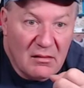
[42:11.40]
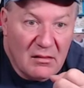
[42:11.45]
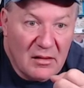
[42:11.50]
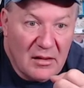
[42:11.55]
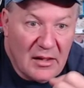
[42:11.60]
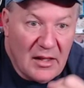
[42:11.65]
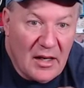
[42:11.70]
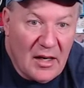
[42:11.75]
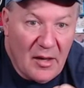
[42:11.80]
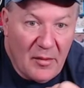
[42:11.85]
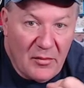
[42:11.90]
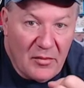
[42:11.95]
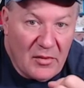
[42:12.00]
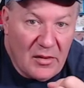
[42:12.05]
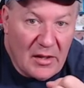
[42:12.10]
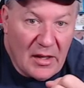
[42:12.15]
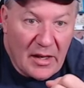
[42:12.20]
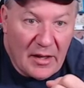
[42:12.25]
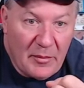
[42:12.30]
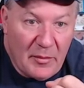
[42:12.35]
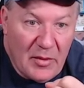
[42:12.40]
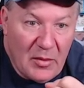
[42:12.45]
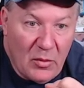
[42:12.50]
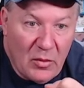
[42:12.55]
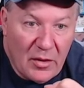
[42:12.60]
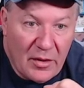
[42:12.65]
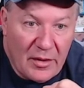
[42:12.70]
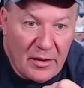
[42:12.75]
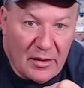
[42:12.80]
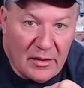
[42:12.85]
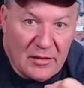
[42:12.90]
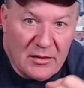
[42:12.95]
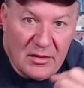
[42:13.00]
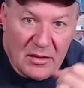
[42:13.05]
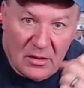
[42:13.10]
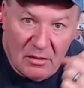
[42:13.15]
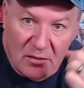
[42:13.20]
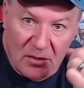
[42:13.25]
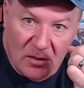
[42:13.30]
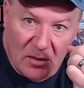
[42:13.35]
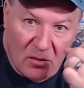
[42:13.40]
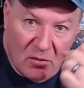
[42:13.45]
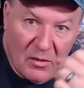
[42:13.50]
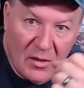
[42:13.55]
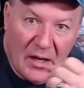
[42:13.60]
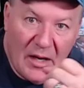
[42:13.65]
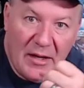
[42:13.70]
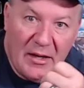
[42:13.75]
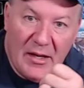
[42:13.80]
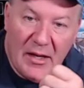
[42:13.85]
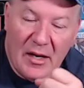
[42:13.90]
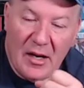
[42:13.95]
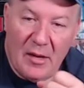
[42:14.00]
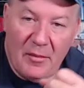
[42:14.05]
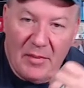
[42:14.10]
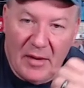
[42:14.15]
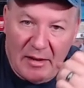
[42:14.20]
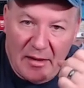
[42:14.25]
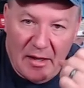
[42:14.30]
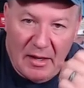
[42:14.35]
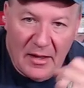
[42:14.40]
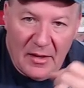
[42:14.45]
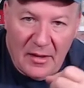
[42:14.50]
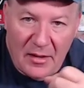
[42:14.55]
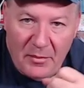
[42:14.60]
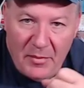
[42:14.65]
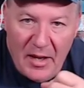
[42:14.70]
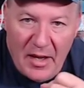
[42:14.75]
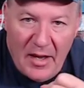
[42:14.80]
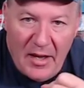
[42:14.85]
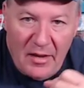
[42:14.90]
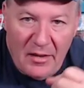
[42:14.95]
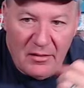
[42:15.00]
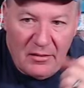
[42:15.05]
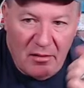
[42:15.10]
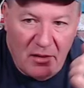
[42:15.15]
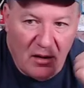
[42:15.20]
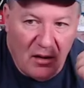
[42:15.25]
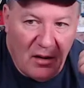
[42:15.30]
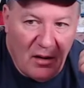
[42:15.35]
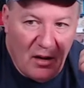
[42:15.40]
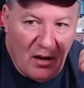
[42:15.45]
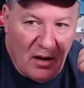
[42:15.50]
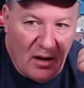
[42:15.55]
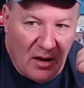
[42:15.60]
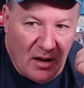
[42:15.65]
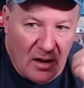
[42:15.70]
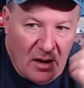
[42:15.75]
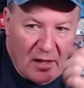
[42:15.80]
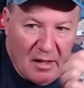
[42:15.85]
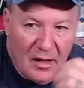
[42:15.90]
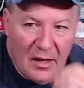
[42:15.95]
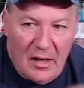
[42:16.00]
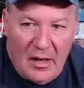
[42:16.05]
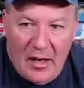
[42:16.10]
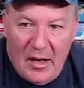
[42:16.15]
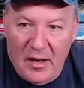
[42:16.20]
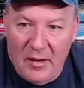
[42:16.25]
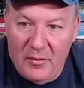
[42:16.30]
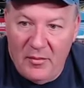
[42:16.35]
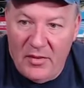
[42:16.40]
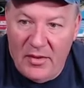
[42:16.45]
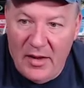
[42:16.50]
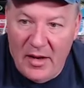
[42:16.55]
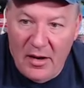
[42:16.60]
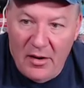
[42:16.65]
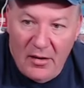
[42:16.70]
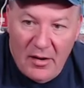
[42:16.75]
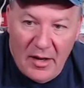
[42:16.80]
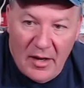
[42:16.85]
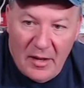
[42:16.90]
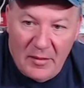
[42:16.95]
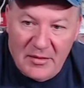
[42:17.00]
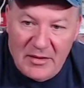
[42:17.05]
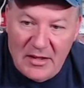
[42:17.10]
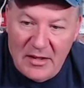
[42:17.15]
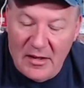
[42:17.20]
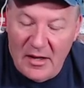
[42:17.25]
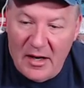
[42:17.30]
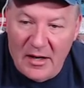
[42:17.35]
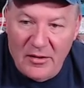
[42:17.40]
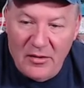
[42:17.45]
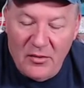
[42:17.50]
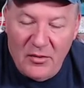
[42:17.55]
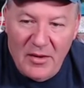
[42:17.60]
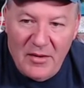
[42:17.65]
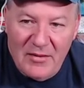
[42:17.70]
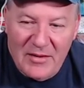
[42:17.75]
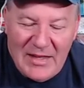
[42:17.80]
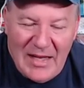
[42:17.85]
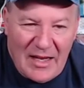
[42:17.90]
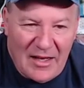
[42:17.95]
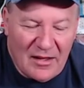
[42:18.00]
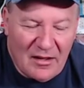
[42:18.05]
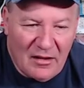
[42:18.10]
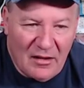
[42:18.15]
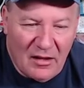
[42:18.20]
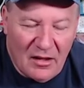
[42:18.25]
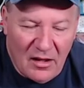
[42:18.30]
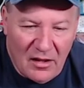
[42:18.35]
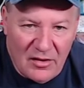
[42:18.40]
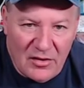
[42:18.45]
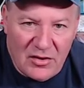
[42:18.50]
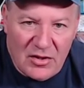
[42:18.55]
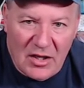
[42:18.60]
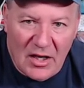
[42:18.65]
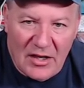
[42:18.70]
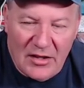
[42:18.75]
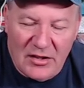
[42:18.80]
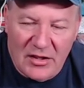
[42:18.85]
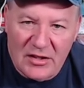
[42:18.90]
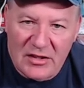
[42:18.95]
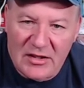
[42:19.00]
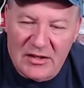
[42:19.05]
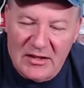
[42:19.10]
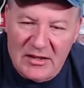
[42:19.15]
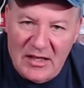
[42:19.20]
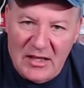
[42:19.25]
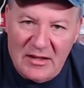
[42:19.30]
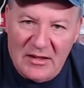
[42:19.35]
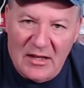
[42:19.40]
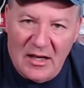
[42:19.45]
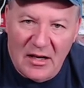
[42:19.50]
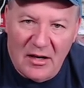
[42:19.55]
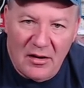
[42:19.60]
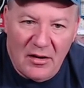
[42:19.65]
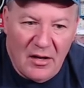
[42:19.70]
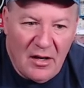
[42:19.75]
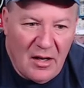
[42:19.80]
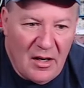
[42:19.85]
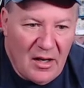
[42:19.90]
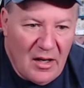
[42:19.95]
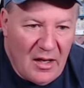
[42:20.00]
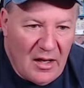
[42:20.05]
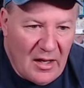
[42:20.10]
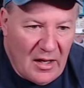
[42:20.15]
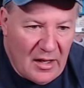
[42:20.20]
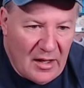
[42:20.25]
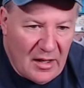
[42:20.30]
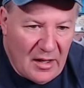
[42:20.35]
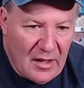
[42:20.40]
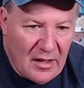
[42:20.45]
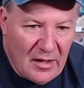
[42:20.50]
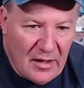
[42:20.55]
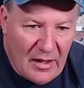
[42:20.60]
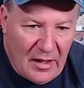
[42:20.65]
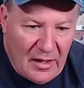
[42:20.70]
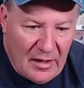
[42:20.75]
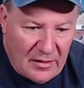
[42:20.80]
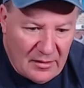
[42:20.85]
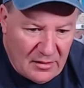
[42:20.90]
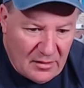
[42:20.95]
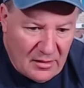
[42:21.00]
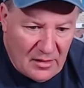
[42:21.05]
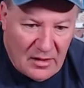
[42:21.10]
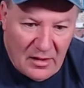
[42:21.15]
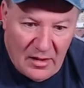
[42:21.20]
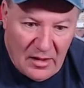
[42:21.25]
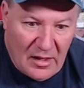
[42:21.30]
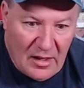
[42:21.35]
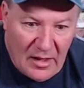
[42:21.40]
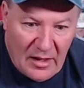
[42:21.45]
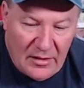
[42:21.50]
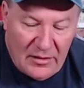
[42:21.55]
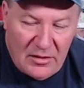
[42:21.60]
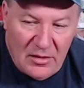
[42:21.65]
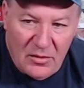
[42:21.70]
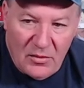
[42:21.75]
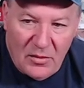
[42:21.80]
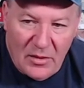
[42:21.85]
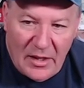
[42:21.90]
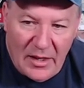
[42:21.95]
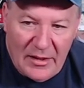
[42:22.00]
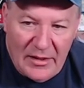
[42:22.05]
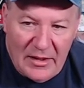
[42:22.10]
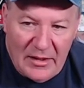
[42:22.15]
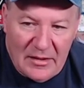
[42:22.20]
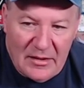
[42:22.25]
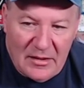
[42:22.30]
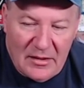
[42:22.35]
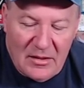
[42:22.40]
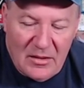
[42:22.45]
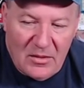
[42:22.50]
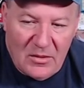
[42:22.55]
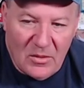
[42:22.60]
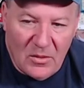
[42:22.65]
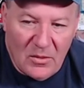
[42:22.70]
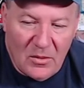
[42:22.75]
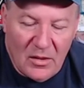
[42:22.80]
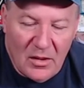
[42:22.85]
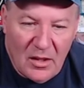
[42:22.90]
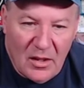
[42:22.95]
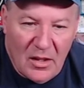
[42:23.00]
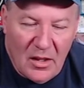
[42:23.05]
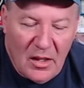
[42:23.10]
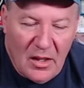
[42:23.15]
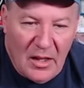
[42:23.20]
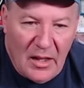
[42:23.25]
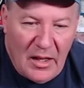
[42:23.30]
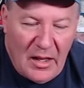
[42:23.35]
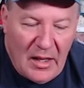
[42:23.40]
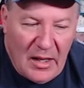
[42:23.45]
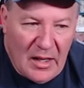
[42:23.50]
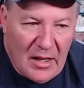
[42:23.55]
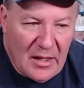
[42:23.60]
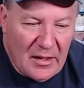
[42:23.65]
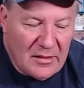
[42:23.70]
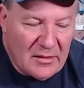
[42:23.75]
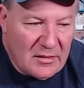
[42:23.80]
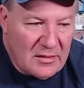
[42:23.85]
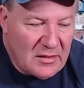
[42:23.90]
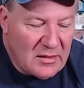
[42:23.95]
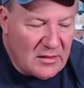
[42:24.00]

get up, you got to be working. So, you know, when I get up, I get in a pattern and I'm there and I'm sitting, I don't even take a lunch, I just sit there and, and, and I do what I need to do. And